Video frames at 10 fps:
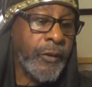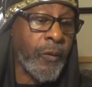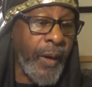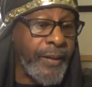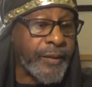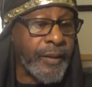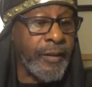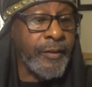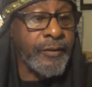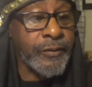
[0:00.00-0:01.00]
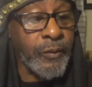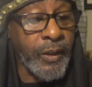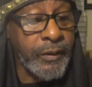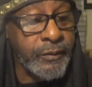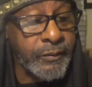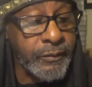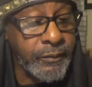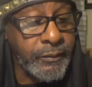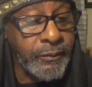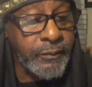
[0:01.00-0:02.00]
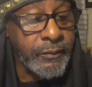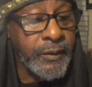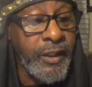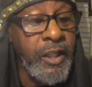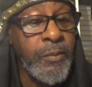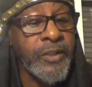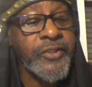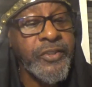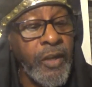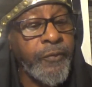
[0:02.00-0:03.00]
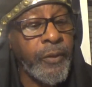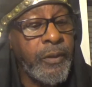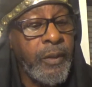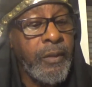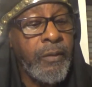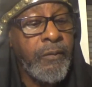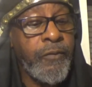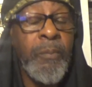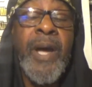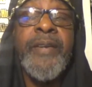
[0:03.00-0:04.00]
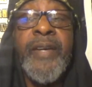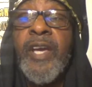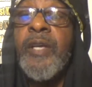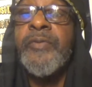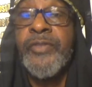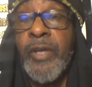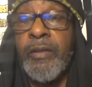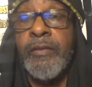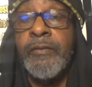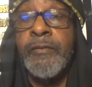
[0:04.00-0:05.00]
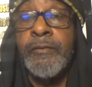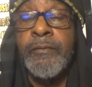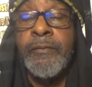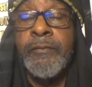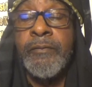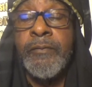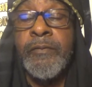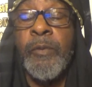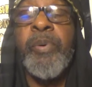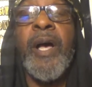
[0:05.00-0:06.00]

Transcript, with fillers: Great things. What? He must suffer for my name's sake. Say